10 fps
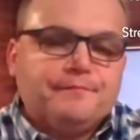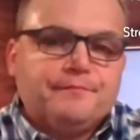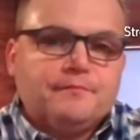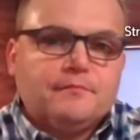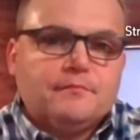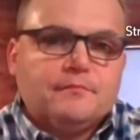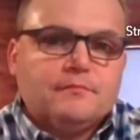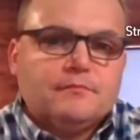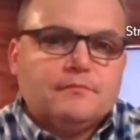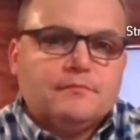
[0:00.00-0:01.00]

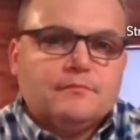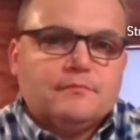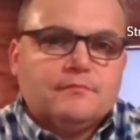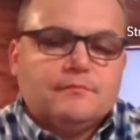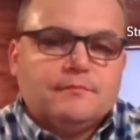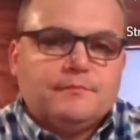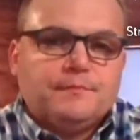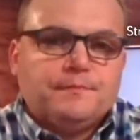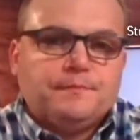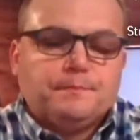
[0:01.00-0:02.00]

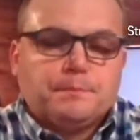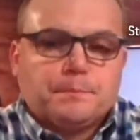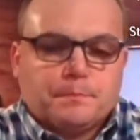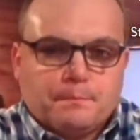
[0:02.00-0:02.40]
(silent)